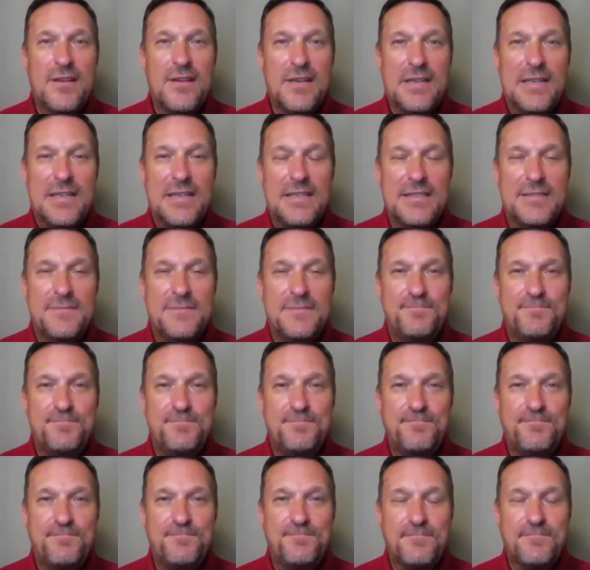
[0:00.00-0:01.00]

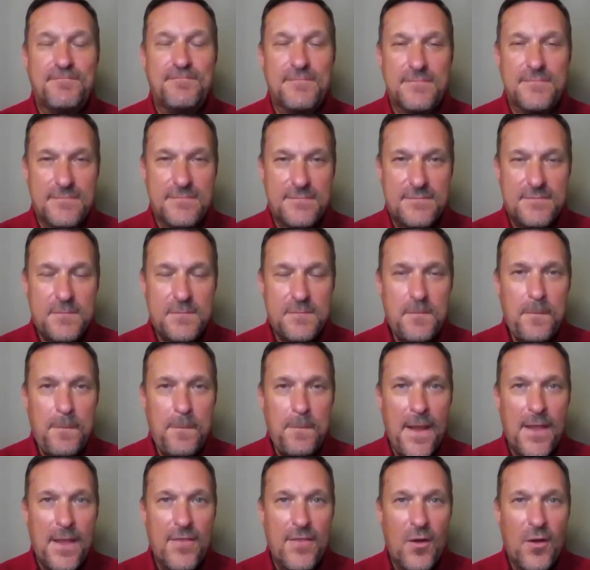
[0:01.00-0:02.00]

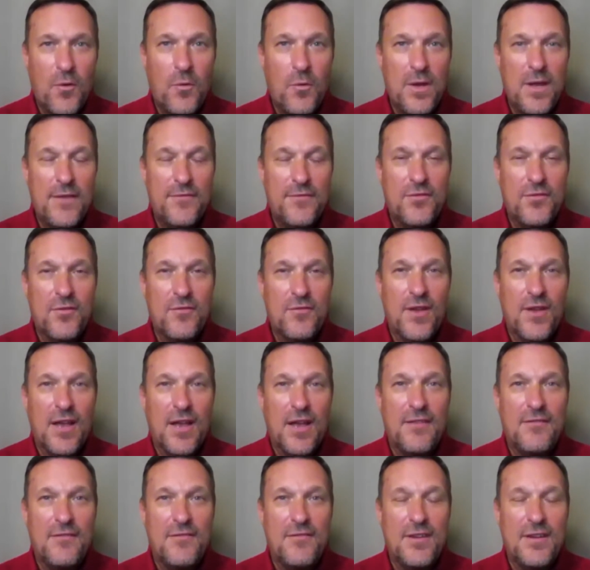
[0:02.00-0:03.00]
that we have
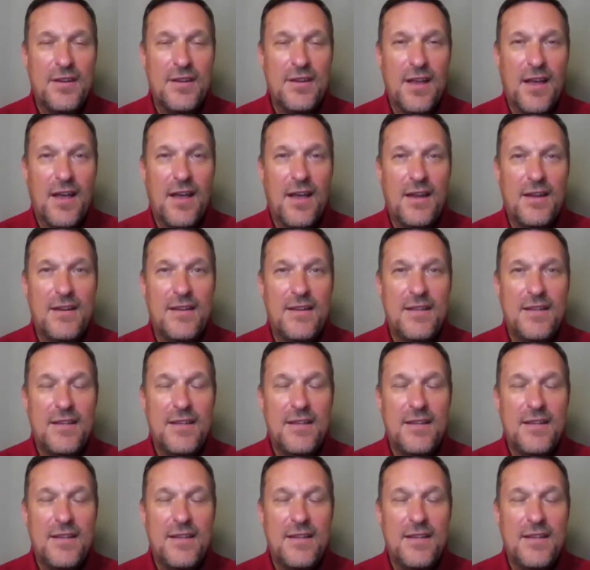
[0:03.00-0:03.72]
survived, and God